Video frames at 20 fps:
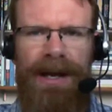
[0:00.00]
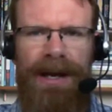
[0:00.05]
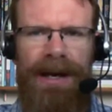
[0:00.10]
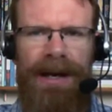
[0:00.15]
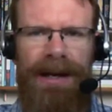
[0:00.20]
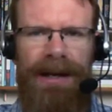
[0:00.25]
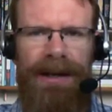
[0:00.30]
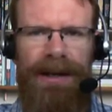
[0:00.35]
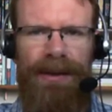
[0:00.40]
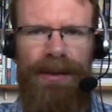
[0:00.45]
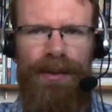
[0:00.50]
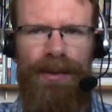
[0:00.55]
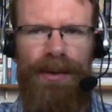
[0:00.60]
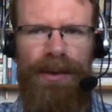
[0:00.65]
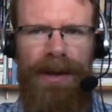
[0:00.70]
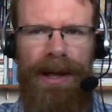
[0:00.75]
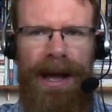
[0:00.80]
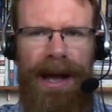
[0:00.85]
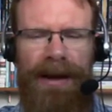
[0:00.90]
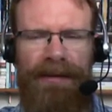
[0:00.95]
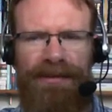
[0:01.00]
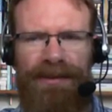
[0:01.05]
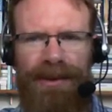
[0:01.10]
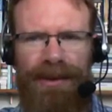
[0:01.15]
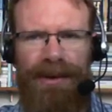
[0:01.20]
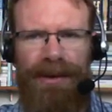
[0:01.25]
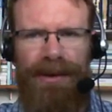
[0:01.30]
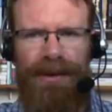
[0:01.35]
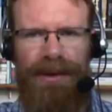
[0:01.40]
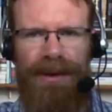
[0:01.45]
8
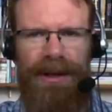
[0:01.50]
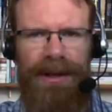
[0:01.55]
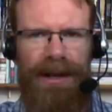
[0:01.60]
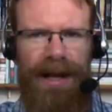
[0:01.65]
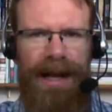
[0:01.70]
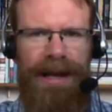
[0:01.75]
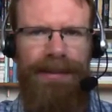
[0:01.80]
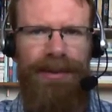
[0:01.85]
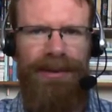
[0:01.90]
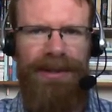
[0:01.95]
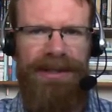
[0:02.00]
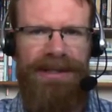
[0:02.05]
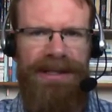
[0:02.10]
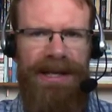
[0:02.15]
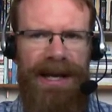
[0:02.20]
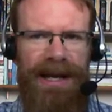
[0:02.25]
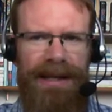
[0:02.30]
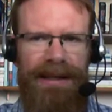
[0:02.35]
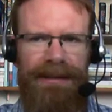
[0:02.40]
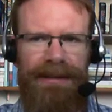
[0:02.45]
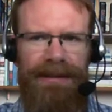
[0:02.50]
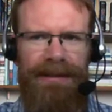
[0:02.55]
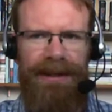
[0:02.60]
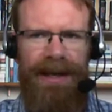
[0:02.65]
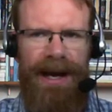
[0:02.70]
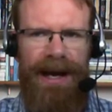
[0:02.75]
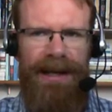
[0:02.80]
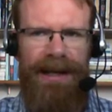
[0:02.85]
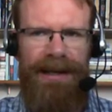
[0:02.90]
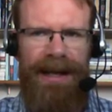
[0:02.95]
after uh, Abel is dead,
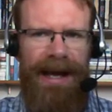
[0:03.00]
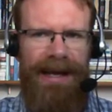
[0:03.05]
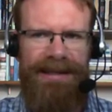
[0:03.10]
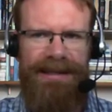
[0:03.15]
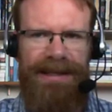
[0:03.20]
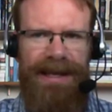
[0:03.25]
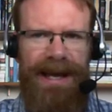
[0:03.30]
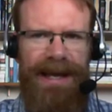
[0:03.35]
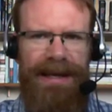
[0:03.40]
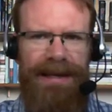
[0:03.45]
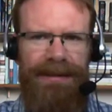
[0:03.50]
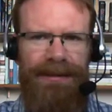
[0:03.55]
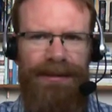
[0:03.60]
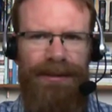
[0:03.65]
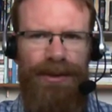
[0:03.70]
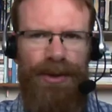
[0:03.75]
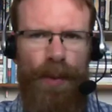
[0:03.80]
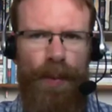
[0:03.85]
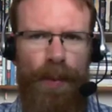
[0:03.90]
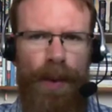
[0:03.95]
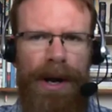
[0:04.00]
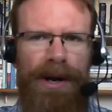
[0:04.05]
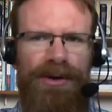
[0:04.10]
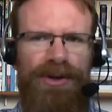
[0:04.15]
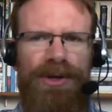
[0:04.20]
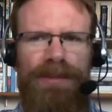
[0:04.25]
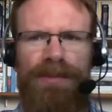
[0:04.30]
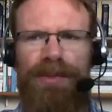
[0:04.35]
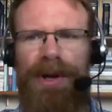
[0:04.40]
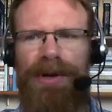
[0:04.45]
God asks Cain, you know, where
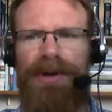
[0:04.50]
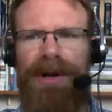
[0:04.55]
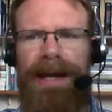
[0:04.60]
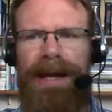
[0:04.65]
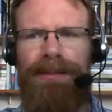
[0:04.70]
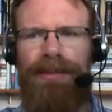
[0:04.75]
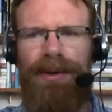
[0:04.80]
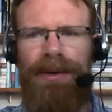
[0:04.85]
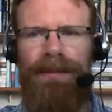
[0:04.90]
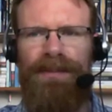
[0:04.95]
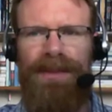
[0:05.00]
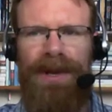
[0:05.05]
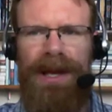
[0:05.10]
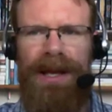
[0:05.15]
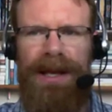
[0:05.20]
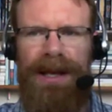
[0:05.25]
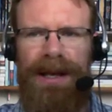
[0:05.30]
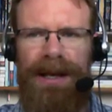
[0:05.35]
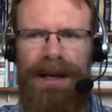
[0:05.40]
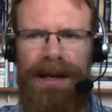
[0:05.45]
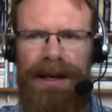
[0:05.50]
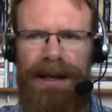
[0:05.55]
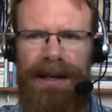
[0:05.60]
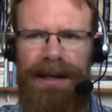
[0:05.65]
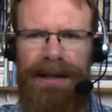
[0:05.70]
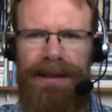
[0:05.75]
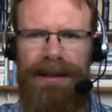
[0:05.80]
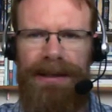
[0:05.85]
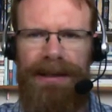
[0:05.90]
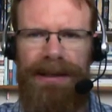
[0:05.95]
is your brother Abel?
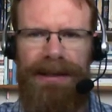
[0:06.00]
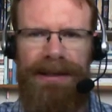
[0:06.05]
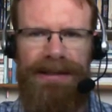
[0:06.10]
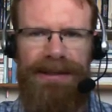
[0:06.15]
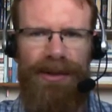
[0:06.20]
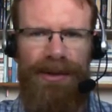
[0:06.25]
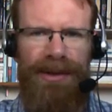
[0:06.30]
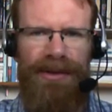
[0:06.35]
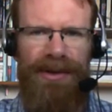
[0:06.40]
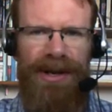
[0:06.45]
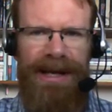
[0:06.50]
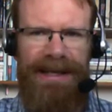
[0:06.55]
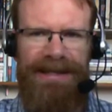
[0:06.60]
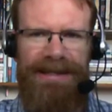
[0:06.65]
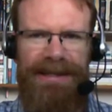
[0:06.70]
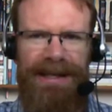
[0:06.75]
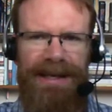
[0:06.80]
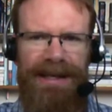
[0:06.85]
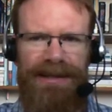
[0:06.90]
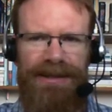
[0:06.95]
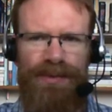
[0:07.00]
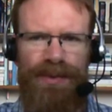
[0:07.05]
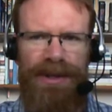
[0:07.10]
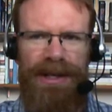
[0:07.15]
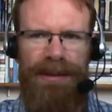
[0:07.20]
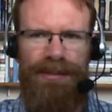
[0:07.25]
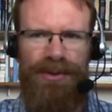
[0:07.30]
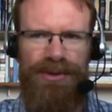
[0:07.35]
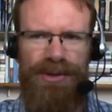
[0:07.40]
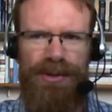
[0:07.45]
Uh, and it's only in the next sentence
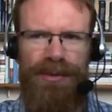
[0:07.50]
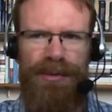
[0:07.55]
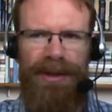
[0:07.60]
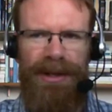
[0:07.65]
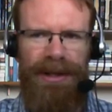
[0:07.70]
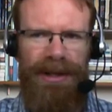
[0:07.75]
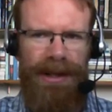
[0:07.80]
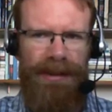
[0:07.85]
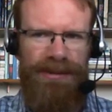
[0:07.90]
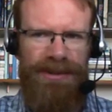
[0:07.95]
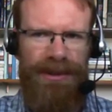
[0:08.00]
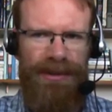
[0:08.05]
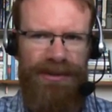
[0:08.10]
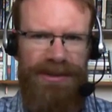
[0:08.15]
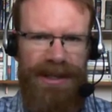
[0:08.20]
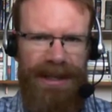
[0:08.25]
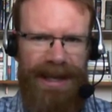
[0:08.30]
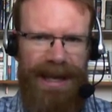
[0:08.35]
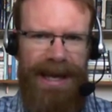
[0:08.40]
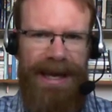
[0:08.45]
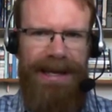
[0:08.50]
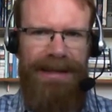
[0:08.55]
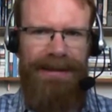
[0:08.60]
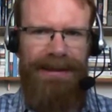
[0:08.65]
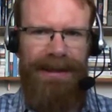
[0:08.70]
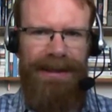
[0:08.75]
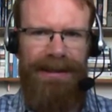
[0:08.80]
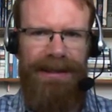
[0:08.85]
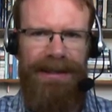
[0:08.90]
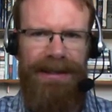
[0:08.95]
when he presumably comes closer to
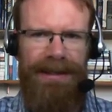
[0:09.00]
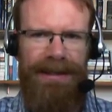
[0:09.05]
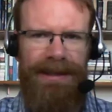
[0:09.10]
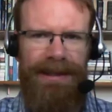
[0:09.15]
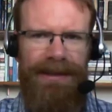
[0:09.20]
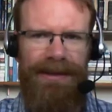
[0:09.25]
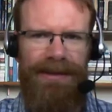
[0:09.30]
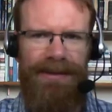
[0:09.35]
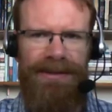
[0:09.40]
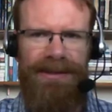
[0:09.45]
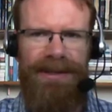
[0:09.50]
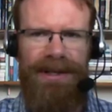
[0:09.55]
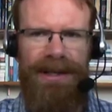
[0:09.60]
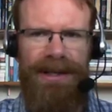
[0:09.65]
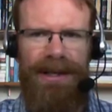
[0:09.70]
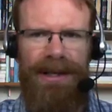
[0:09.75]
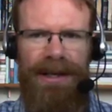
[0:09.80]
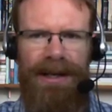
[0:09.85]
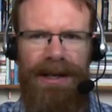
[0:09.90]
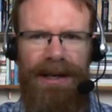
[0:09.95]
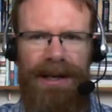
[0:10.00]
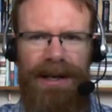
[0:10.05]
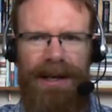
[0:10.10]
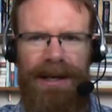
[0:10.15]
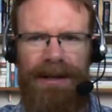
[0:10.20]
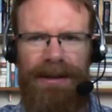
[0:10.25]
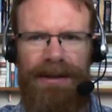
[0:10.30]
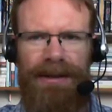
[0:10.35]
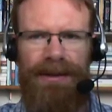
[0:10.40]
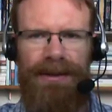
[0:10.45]
Cain that he hears,
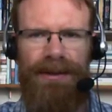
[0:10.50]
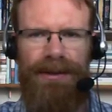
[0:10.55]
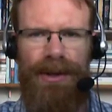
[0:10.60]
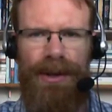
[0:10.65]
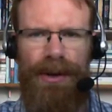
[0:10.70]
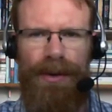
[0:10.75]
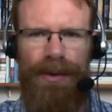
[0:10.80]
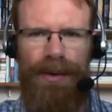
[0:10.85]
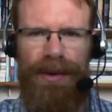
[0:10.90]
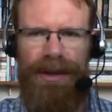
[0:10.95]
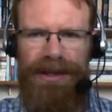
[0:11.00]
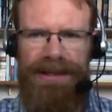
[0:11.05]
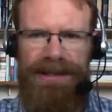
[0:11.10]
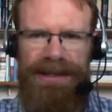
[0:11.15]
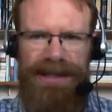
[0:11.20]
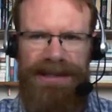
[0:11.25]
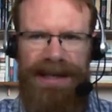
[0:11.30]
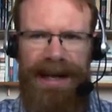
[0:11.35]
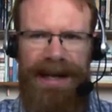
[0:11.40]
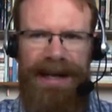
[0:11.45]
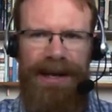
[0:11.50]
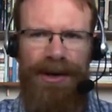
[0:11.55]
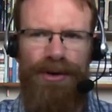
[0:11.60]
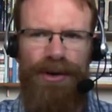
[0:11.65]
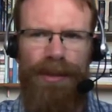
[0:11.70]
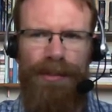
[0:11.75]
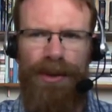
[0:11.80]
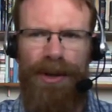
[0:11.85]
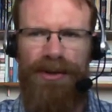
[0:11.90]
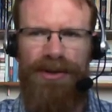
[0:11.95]
uh, you know, he says, "I hear
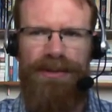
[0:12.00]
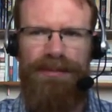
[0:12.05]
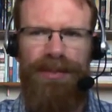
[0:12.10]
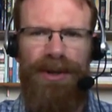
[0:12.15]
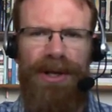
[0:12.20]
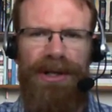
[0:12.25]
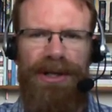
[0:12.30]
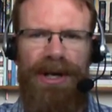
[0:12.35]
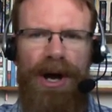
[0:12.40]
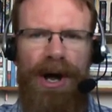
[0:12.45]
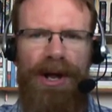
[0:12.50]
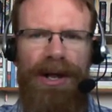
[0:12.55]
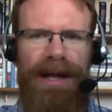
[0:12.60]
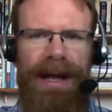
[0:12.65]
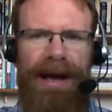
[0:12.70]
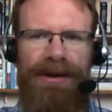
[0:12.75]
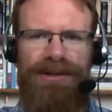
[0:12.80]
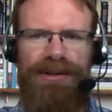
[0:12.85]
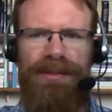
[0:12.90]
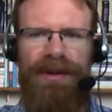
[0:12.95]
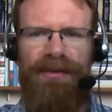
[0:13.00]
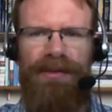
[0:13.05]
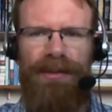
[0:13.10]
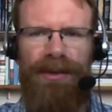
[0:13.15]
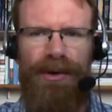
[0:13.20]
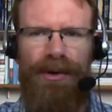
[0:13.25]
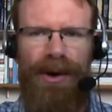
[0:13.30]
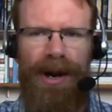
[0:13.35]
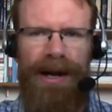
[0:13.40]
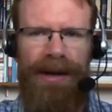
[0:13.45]
your brother's blood calling out to me
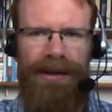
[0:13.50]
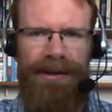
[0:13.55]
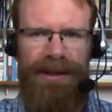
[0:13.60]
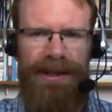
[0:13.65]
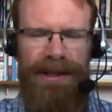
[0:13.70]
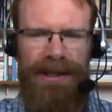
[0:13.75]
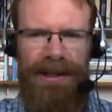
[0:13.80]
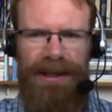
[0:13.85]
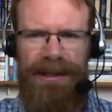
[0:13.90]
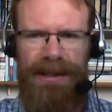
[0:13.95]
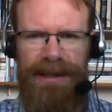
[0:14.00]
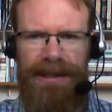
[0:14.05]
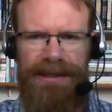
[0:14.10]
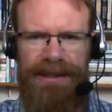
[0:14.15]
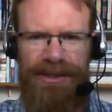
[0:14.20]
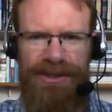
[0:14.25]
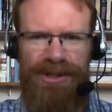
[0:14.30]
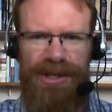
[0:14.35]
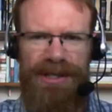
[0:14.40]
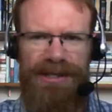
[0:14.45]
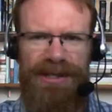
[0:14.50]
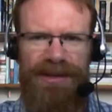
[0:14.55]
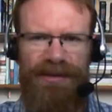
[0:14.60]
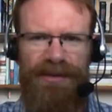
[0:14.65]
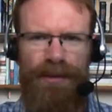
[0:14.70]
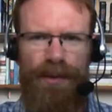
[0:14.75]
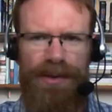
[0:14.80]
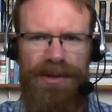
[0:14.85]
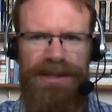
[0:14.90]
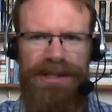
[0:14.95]
from the ground." That's in
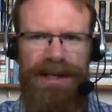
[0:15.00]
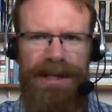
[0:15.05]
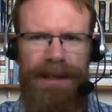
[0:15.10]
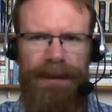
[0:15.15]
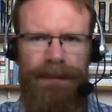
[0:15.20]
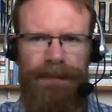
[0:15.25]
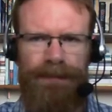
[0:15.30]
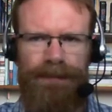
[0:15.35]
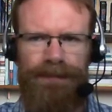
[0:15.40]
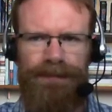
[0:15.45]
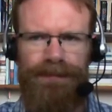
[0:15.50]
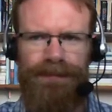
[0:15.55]
Genesis 4:10.